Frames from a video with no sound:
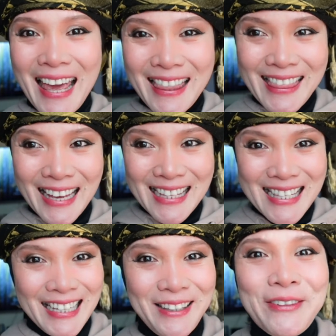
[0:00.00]

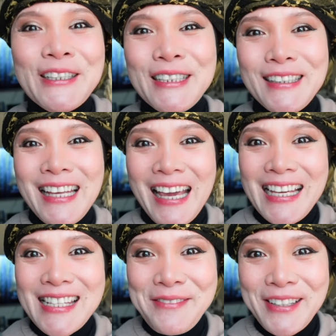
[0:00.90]
That's it for
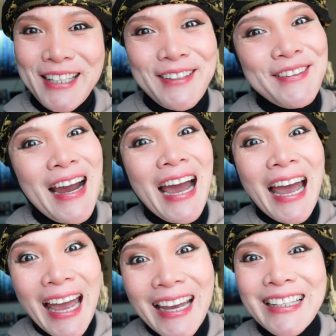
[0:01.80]
today's video.
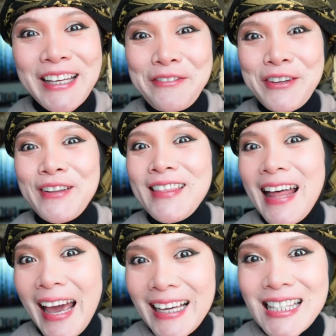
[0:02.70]
And if you
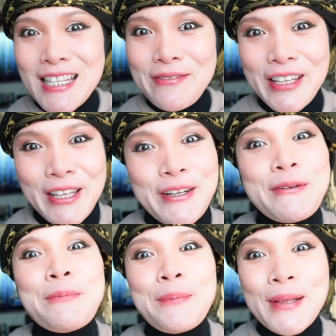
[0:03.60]
like this
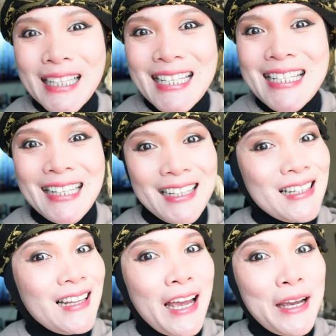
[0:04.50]
video, please click
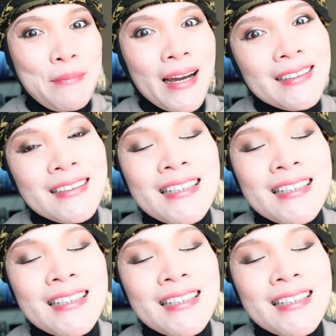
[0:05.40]
the like button